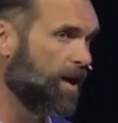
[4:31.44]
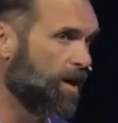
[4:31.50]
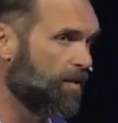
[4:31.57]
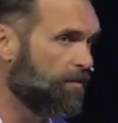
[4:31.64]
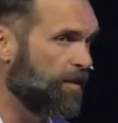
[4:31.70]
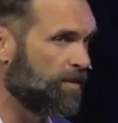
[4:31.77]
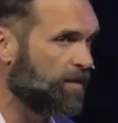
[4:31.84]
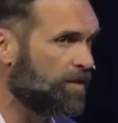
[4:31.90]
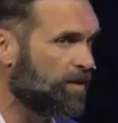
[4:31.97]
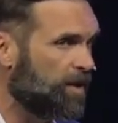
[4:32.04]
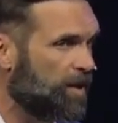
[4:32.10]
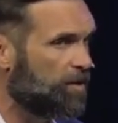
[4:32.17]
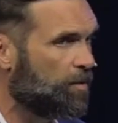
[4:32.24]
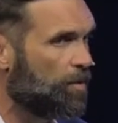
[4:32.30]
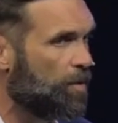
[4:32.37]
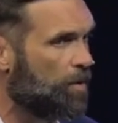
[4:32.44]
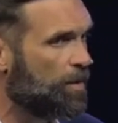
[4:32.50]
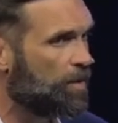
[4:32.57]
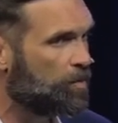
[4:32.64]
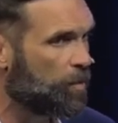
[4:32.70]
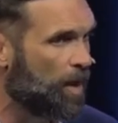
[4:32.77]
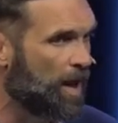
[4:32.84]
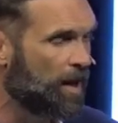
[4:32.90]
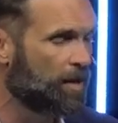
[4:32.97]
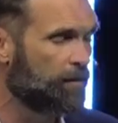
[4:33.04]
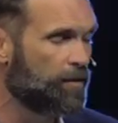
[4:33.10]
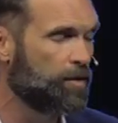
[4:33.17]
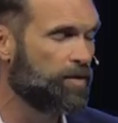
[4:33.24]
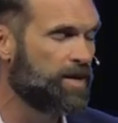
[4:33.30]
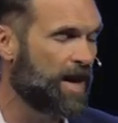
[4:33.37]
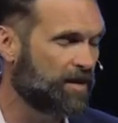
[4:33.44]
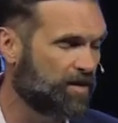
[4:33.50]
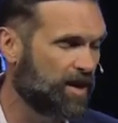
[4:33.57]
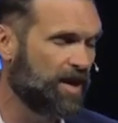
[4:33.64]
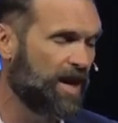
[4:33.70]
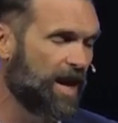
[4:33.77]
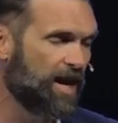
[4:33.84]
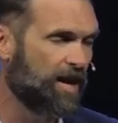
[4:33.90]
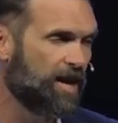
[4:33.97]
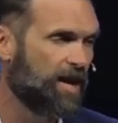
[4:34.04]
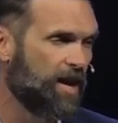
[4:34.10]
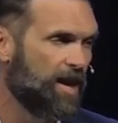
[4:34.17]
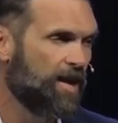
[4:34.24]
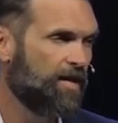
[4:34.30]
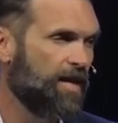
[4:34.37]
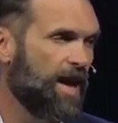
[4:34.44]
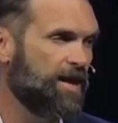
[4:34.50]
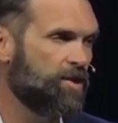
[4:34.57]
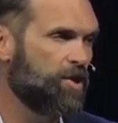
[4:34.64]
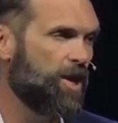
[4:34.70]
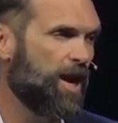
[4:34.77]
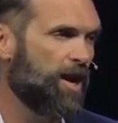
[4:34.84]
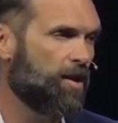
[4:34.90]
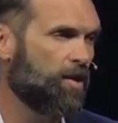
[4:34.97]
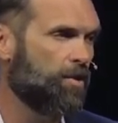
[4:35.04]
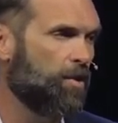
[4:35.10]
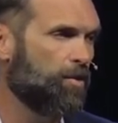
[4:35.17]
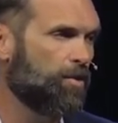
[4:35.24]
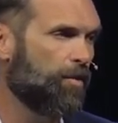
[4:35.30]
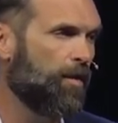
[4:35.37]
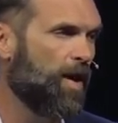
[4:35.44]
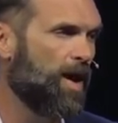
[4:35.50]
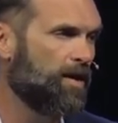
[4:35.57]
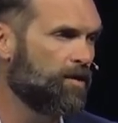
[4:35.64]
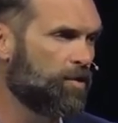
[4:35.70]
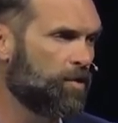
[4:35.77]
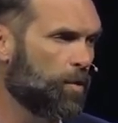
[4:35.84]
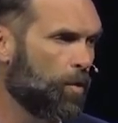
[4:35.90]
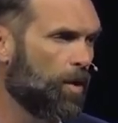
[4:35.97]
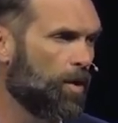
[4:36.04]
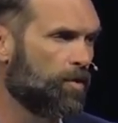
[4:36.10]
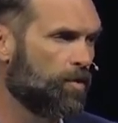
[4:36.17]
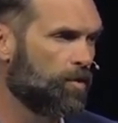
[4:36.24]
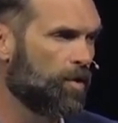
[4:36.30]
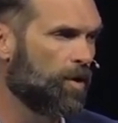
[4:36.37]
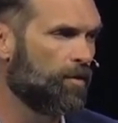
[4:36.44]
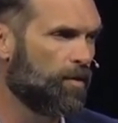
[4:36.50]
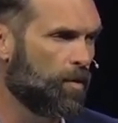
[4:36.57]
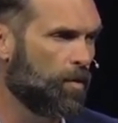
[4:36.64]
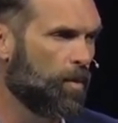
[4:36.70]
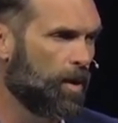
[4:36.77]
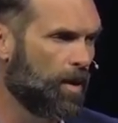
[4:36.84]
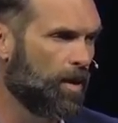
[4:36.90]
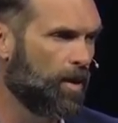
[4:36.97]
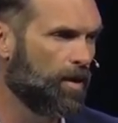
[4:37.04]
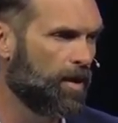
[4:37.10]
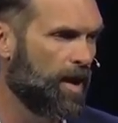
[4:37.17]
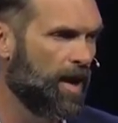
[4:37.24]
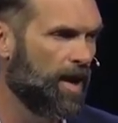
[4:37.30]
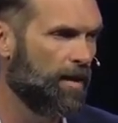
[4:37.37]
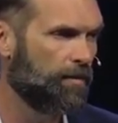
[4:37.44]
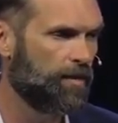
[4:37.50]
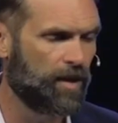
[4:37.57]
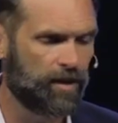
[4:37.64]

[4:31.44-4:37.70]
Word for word: uh, physically in the room as well if you designate that check or those funds towards Serve the World. Um,